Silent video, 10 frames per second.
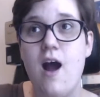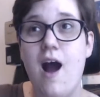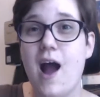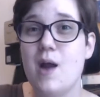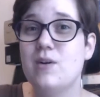
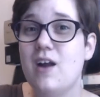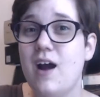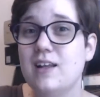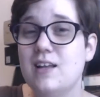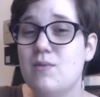I would
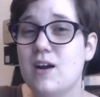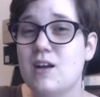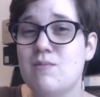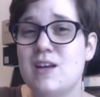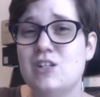highly
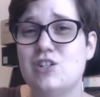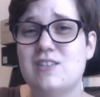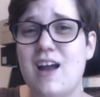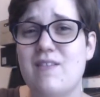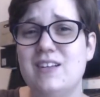recommend just
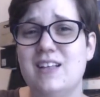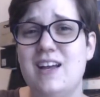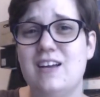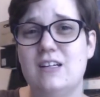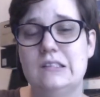having
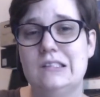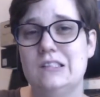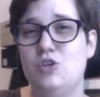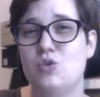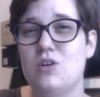like
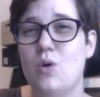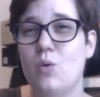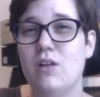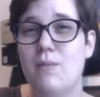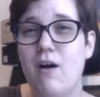
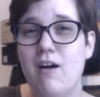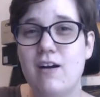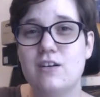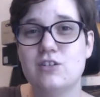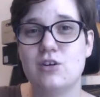granola
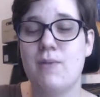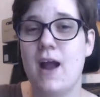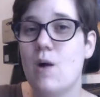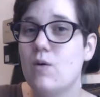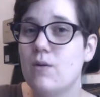bars or
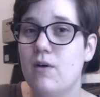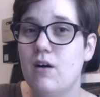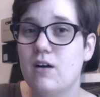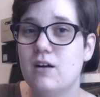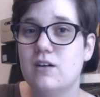power
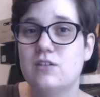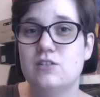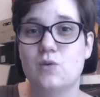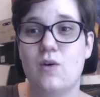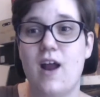
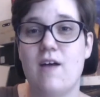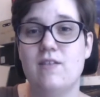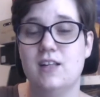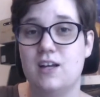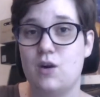bars, or
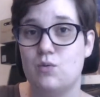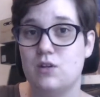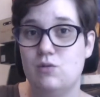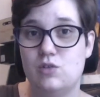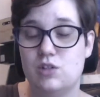having like a
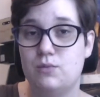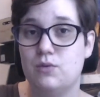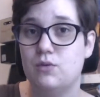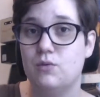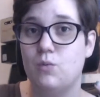
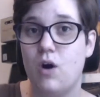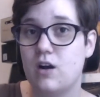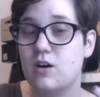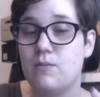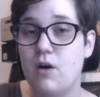reusable
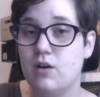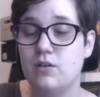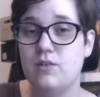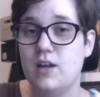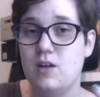water
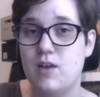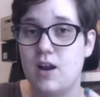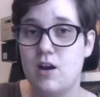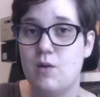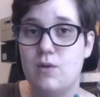bottle that you
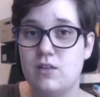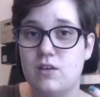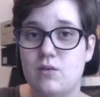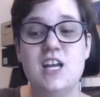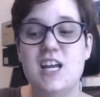carry with
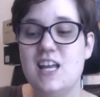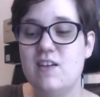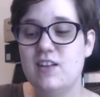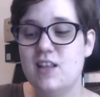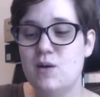you.
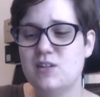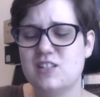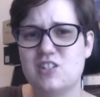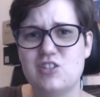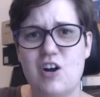Even there was
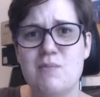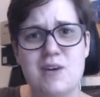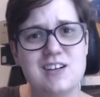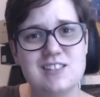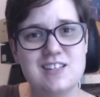a
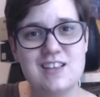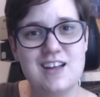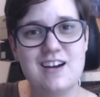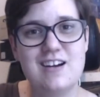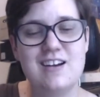Starbucks in
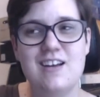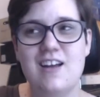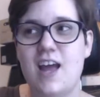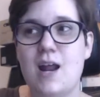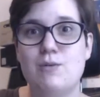there,
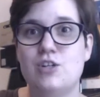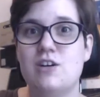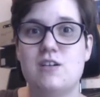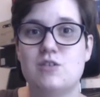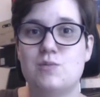and I'm
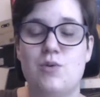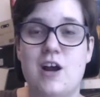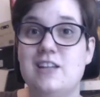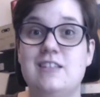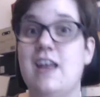sure it is
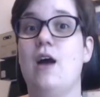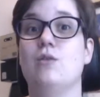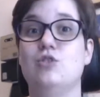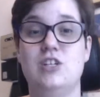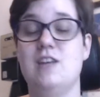price
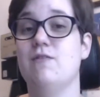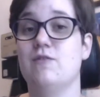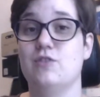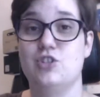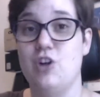gouged even
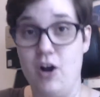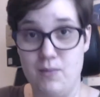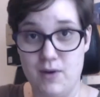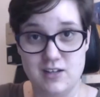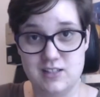for
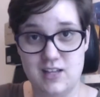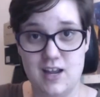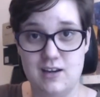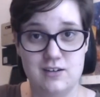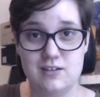Starbucks
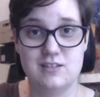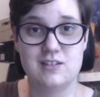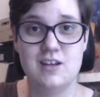standards.